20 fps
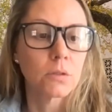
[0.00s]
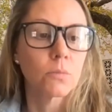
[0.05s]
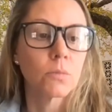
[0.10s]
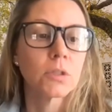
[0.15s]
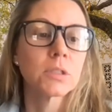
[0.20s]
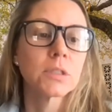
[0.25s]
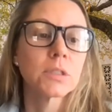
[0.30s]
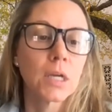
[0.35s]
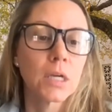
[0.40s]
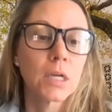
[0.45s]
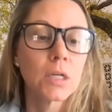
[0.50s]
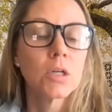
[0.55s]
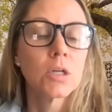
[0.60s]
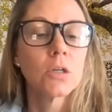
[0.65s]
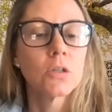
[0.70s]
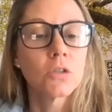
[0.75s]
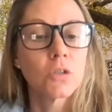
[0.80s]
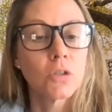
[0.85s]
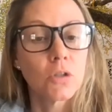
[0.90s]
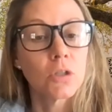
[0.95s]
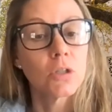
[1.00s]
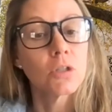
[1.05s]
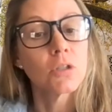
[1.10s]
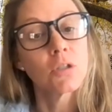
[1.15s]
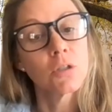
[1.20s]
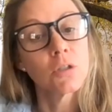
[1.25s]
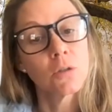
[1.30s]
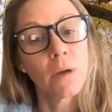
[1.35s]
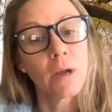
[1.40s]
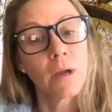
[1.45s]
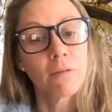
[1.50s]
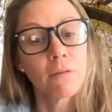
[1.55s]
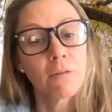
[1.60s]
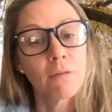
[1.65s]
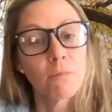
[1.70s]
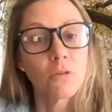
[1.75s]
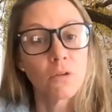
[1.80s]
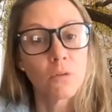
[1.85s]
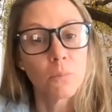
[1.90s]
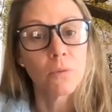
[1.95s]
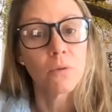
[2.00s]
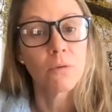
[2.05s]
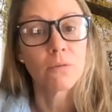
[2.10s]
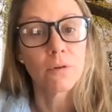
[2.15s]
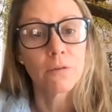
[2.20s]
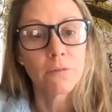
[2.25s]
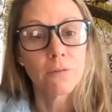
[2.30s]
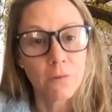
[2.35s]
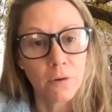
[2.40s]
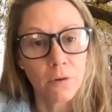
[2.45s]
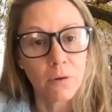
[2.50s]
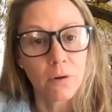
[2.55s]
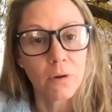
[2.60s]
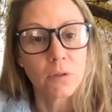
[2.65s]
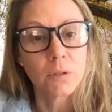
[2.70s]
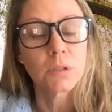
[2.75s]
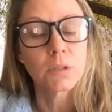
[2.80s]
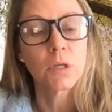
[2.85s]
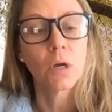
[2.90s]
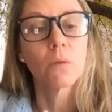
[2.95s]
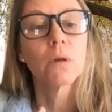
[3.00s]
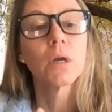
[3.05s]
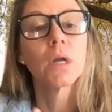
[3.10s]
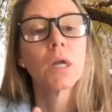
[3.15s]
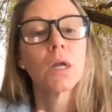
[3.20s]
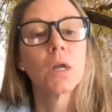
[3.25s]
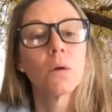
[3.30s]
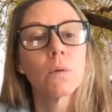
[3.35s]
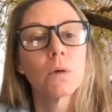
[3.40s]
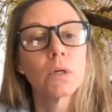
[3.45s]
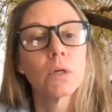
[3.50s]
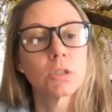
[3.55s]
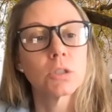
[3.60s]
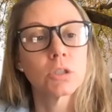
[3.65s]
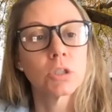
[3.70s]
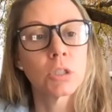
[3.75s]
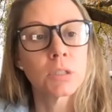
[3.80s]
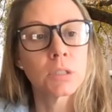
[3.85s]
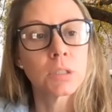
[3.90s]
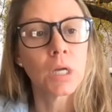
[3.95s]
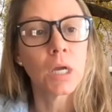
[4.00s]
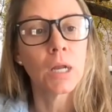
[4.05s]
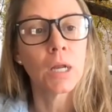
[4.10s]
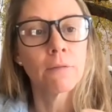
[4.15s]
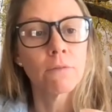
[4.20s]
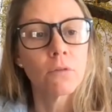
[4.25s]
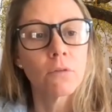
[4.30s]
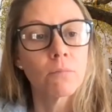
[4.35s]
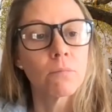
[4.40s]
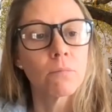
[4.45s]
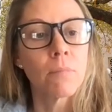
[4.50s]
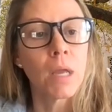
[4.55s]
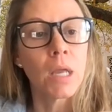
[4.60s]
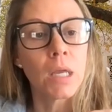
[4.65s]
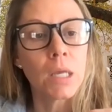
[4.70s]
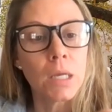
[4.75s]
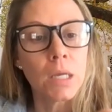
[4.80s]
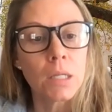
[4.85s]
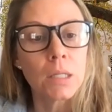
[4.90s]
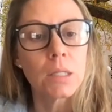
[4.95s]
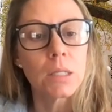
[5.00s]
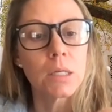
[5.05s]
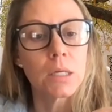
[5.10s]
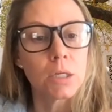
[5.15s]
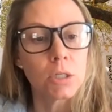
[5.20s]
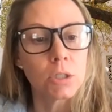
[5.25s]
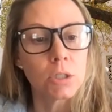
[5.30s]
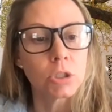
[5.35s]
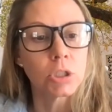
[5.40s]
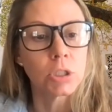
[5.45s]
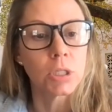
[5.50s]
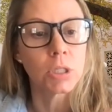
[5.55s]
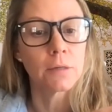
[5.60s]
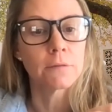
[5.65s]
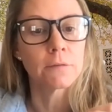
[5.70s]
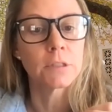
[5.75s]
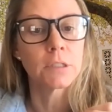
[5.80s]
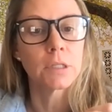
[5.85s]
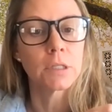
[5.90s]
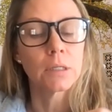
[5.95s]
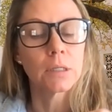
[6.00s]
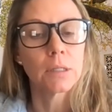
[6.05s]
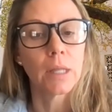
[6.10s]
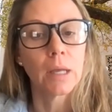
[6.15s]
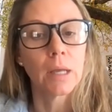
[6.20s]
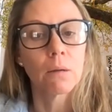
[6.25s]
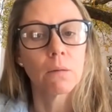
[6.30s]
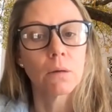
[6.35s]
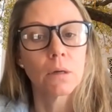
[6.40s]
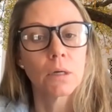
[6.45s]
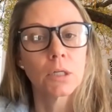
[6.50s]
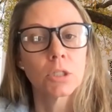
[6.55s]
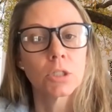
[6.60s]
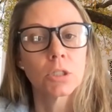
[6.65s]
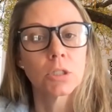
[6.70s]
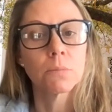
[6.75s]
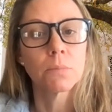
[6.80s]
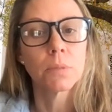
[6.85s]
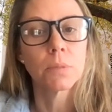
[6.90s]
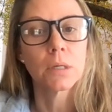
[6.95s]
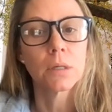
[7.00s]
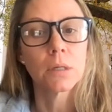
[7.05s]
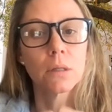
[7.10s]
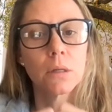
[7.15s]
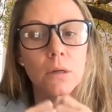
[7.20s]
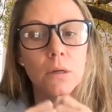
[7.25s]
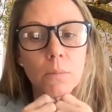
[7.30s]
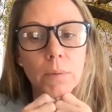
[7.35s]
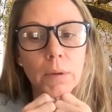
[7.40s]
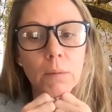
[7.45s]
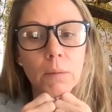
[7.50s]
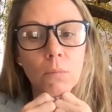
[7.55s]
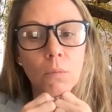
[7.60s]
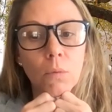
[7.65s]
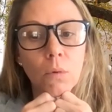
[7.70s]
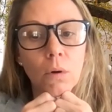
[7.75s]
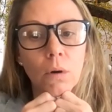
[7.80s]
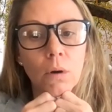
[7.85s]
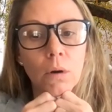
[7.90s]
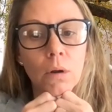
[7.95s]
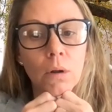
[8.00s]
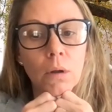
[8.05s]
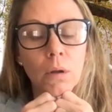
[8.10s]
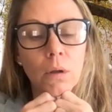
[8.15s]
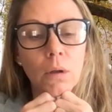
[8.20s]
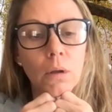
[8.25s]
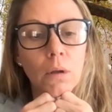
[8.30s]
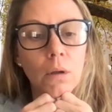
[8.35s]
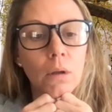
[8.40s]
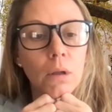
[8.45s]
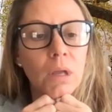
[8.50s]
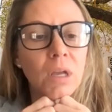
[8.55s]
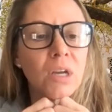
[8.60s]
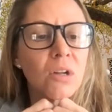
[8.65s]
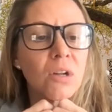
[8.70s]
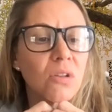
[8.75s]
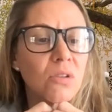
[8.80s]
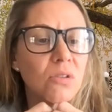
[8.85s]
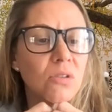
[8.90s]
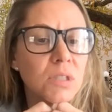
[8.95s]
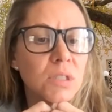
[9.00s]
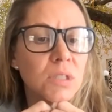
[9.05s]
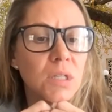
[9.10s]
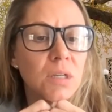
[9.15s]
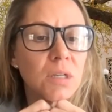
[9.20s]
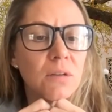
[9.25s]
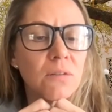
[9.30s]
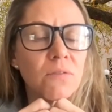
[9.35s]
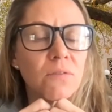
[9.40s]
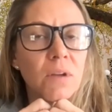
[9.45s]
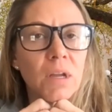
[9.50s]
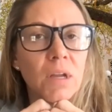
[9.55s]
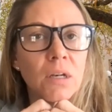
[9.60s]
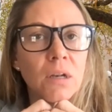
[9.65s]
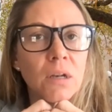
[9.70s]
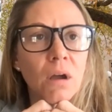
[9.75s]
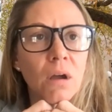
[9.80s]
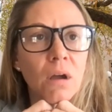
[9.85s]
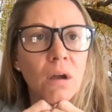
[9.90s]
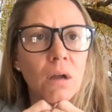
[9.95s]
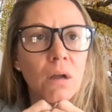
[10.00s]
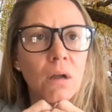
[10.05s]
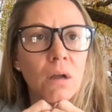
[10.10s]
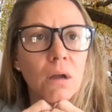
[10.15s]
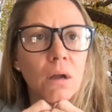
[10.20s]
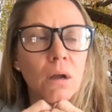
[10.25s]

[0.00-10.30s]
We say students who have multiple referrals. So we're just kind of making little shifts in language to be a little bit more inclusive and not